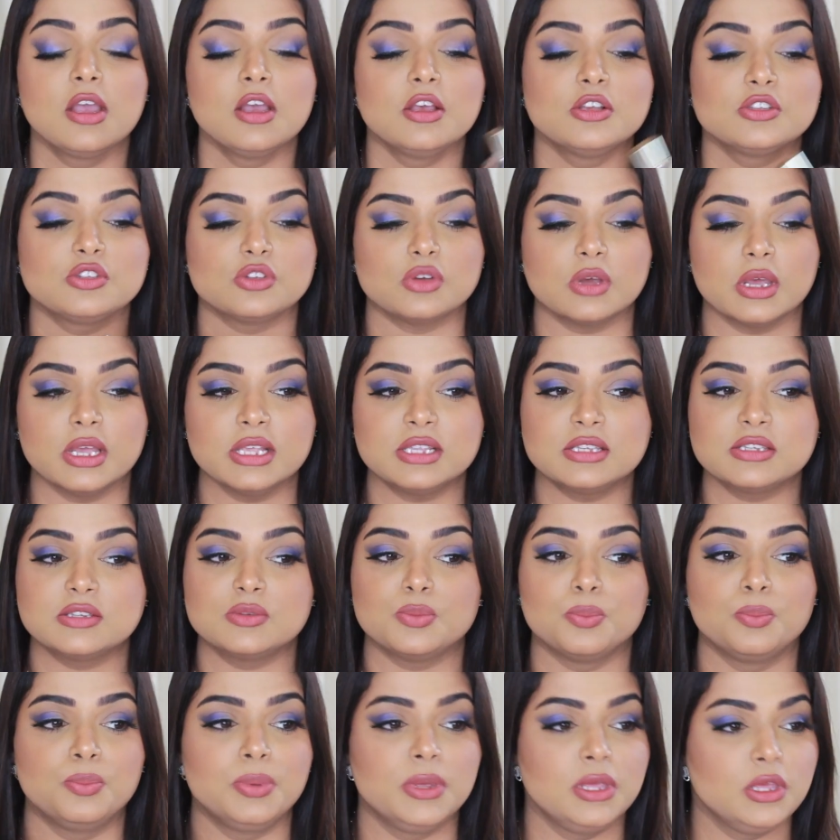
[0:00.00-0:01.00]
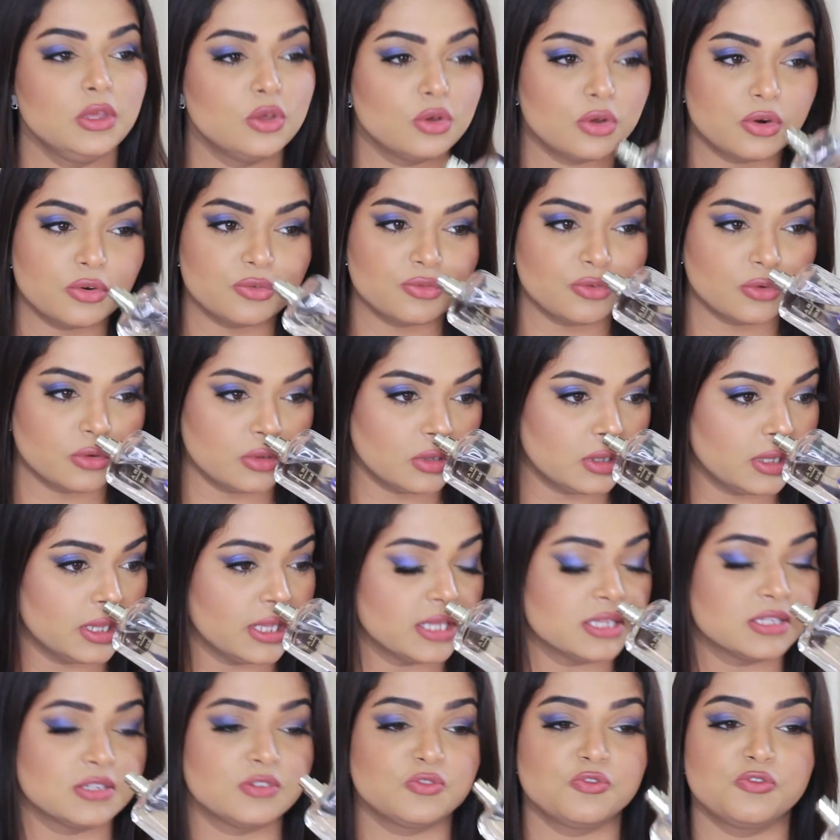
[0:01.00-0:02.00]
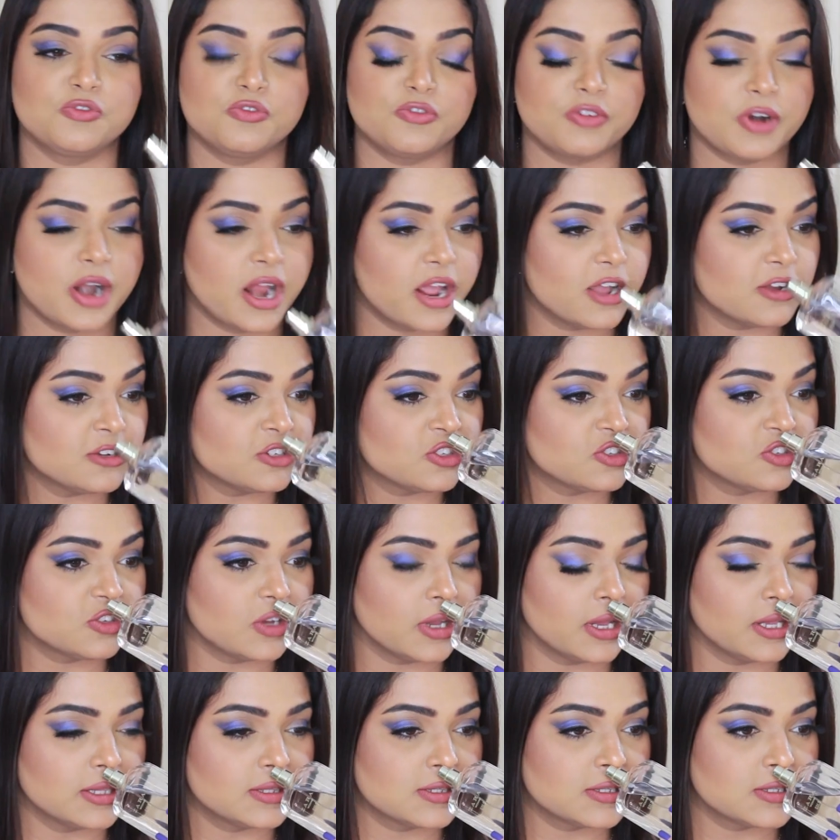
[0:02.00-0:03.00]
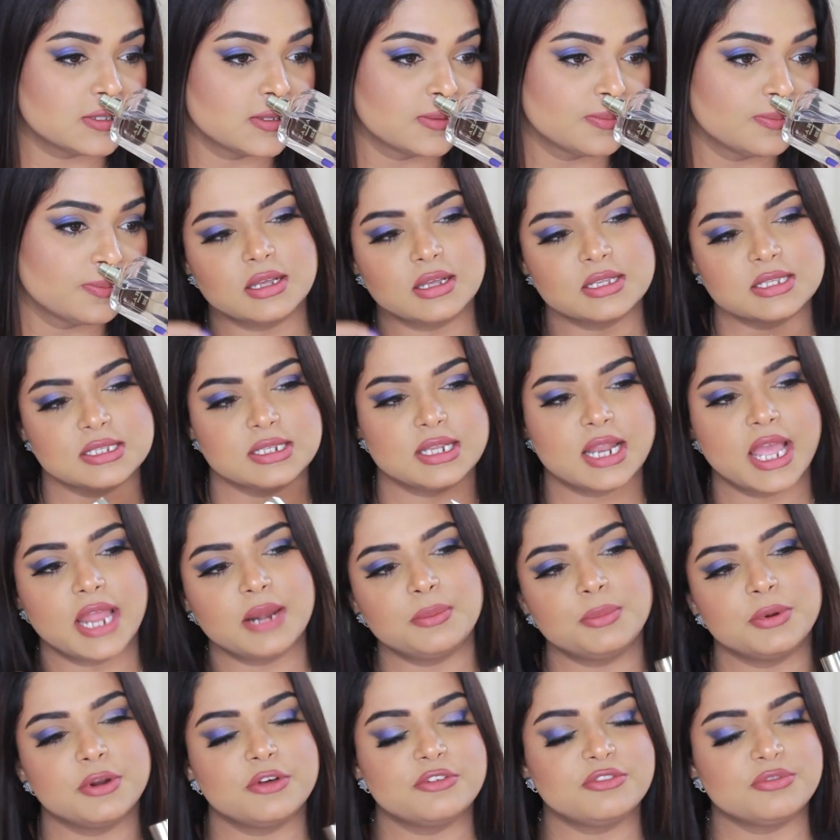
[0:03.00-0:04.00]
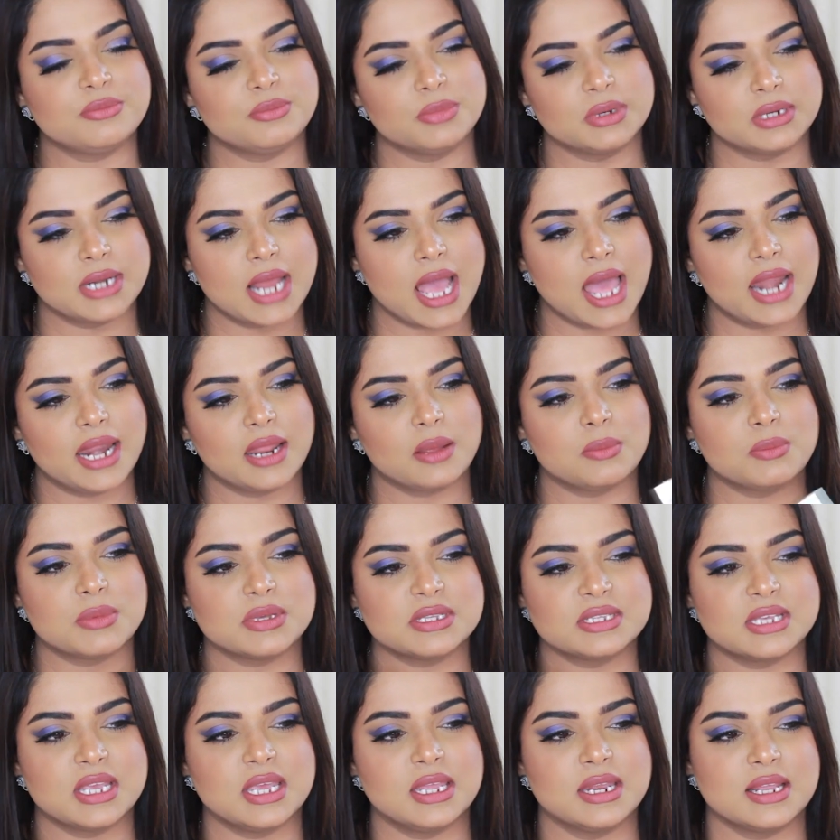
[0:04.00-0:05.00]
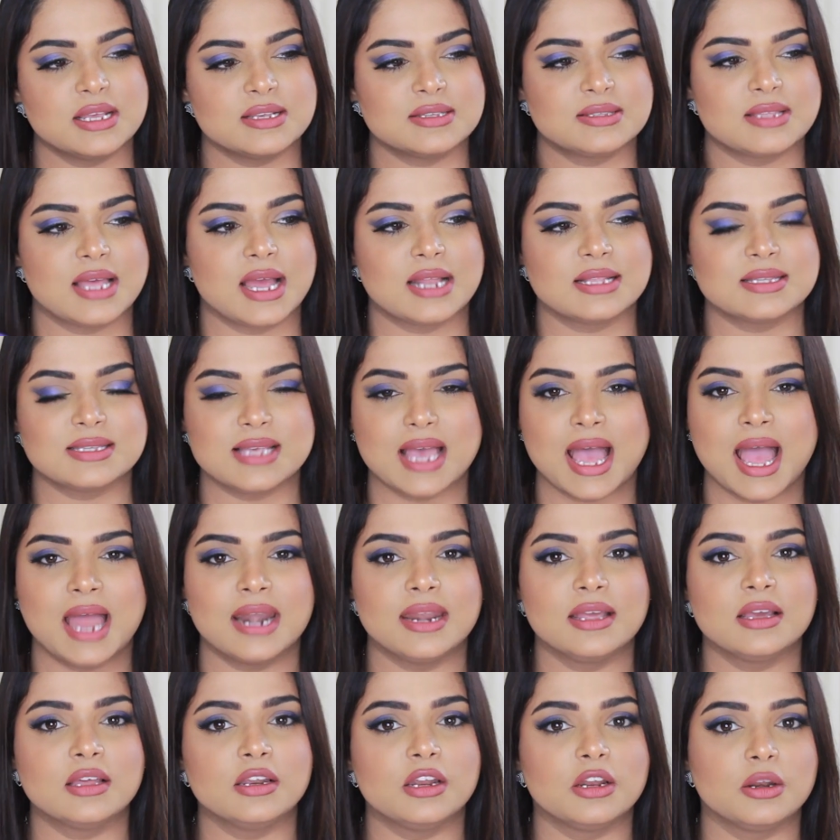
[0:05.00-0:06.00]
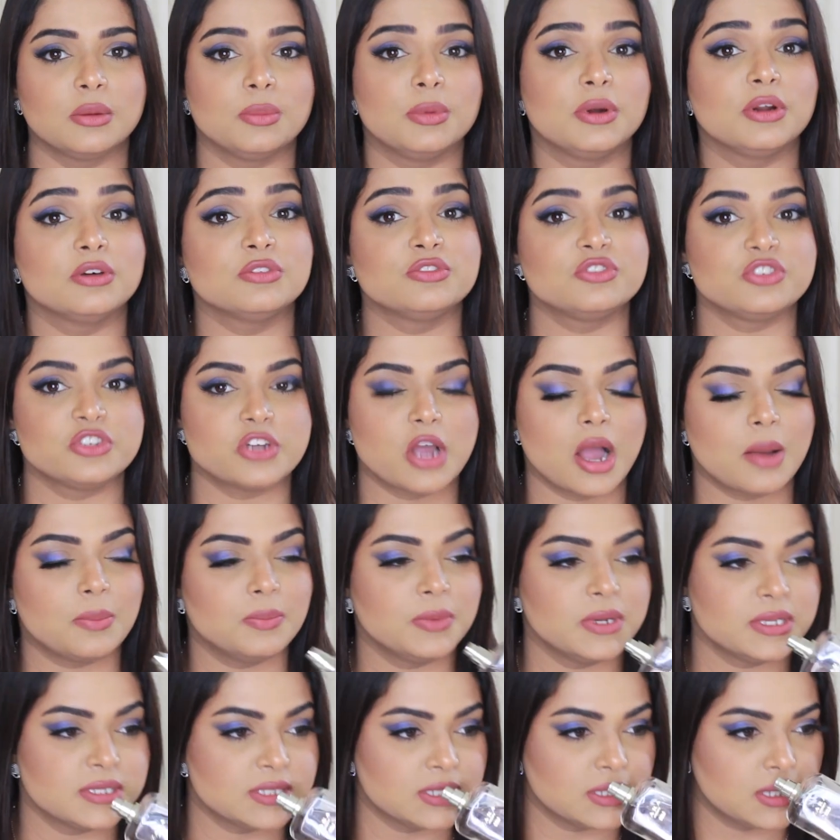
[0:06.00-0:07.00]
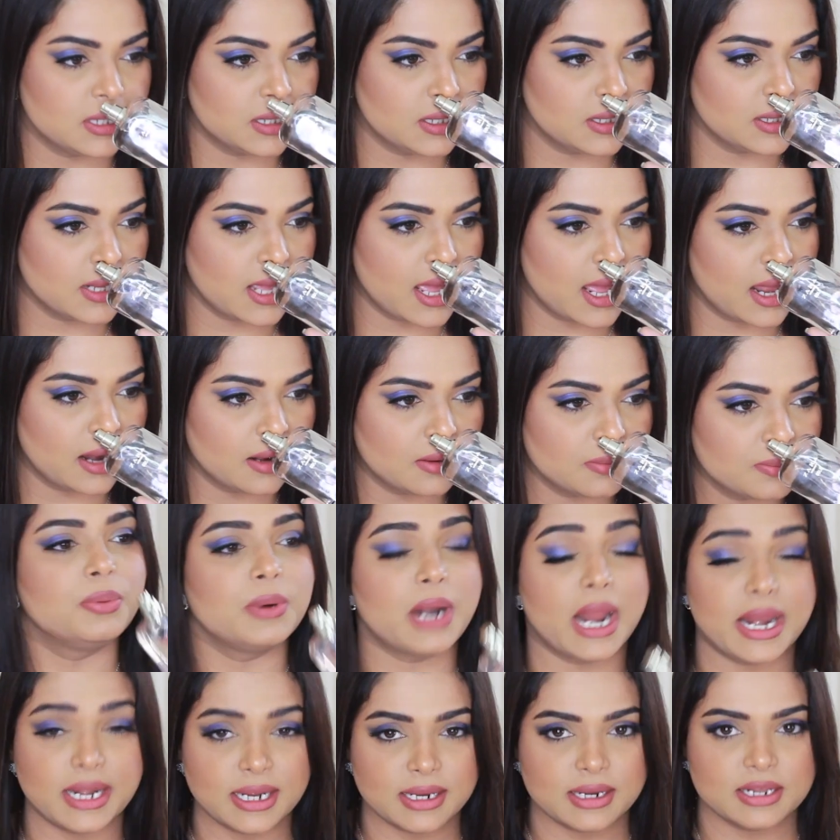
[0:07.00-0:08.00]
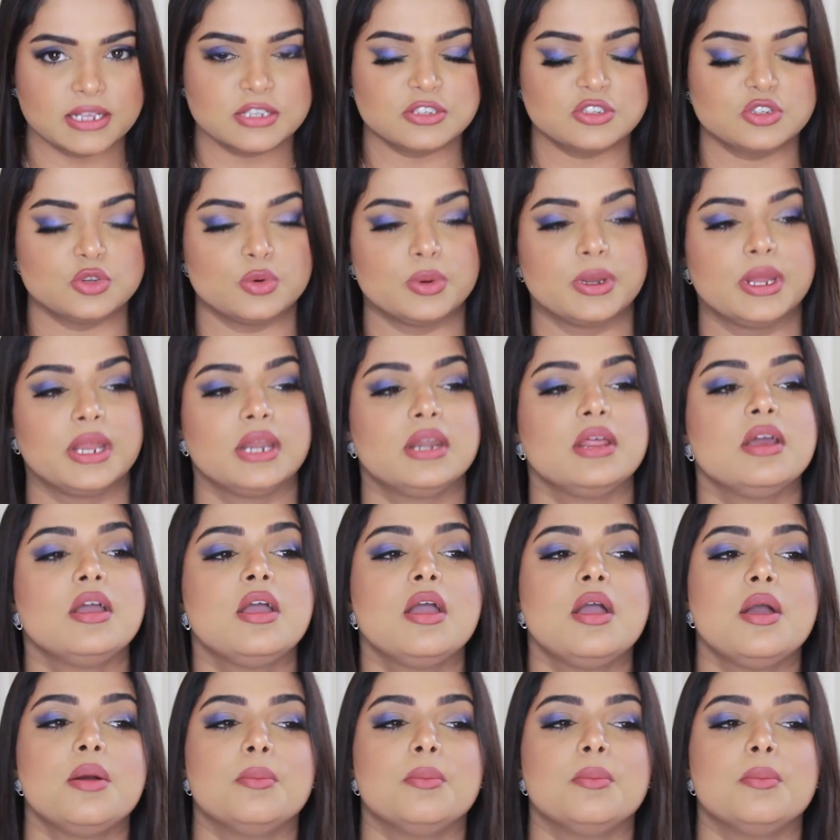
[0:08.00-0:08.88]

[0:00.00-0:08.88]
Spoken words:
So it's beautiful, it's fresh, it's a slight bit of metallic muskiness that's adding a little bit of sharpness in it and brightness to it.